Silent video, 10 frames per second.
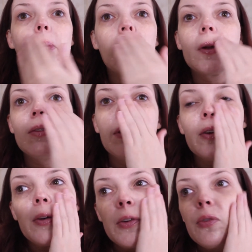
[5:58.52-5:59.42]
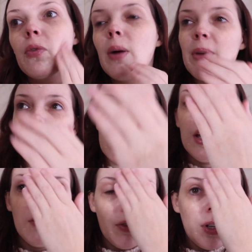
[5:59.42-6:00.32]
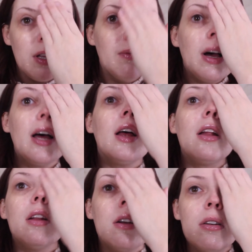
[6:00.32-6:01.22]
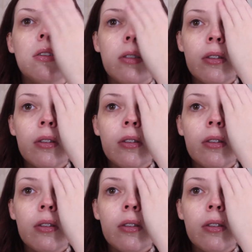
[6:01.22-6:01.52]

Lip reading: We'll just make sure to rub it in really well.